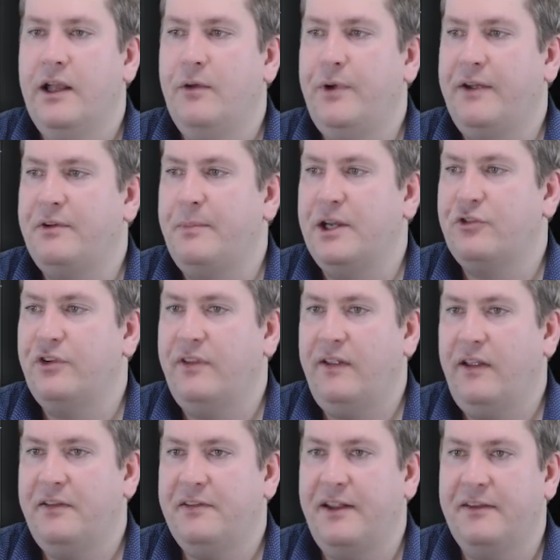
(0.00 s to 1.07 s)
And we have to make sure
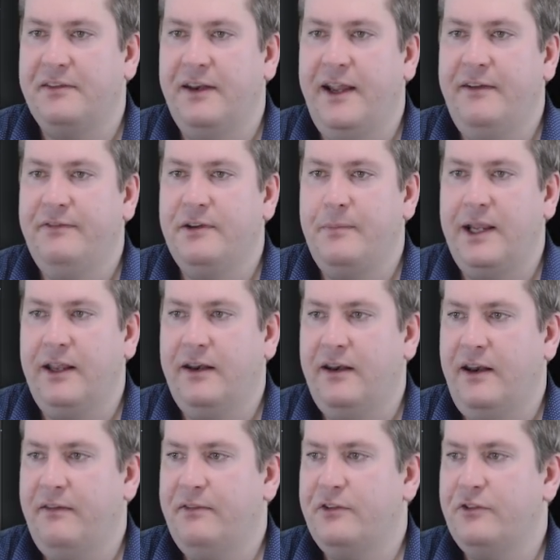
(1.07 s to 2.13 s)
that this has an F to make it
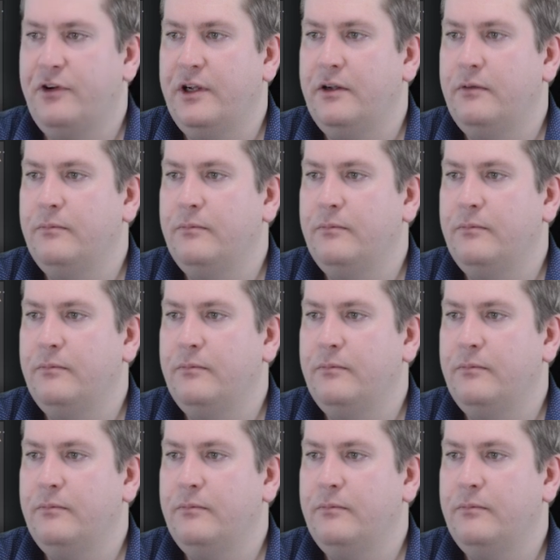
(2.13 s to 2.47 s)
an F string.